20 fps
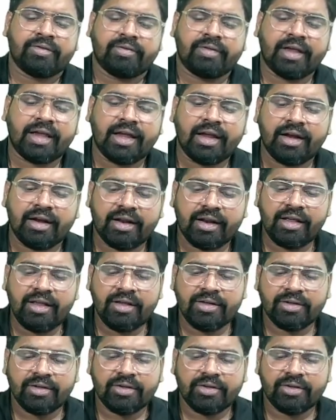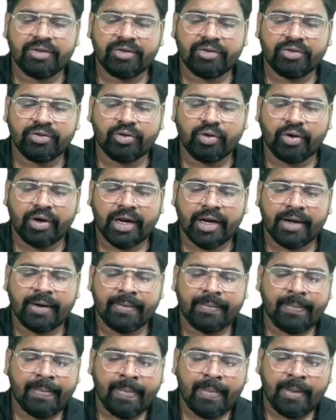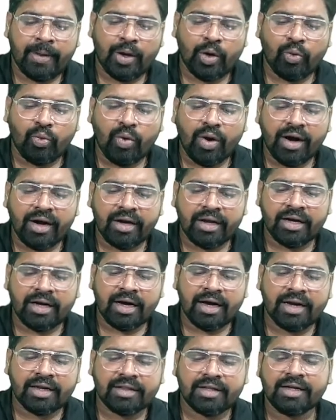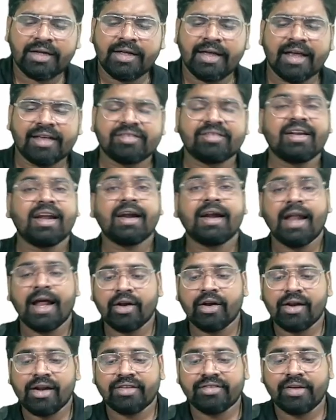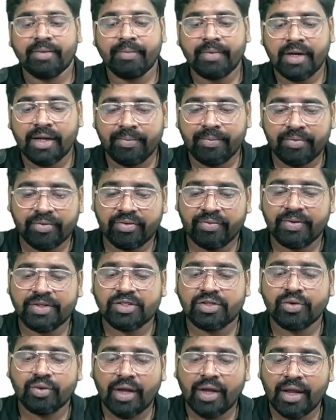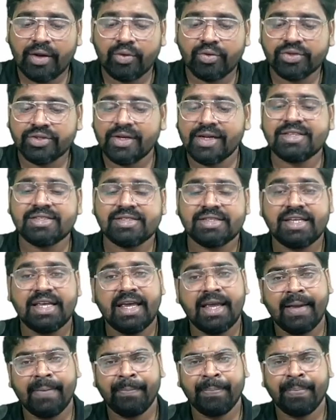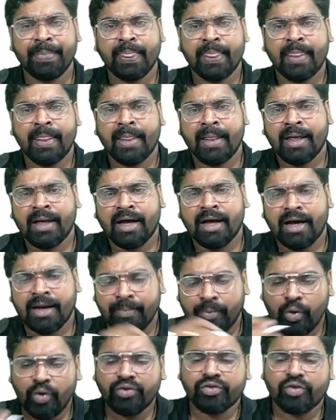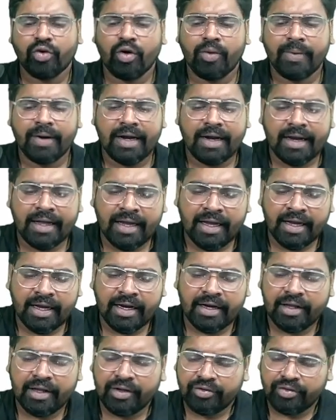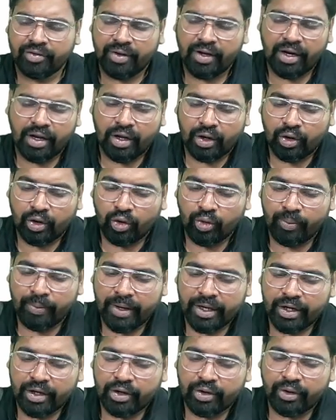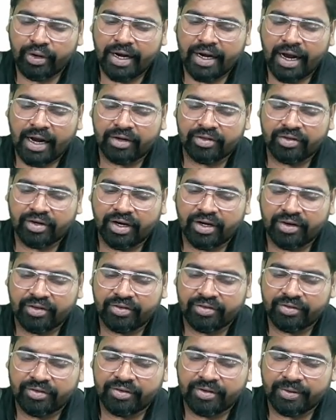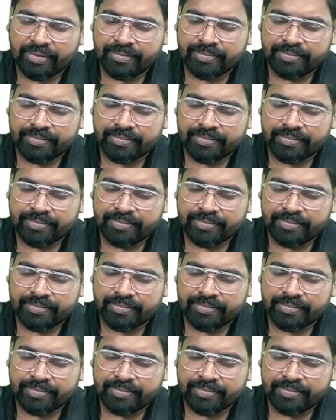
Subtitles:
Secondary Sjogren. Now what are the extraglandular symptoms which you can usually see? Most commonly it is your rheumatoid arthritis.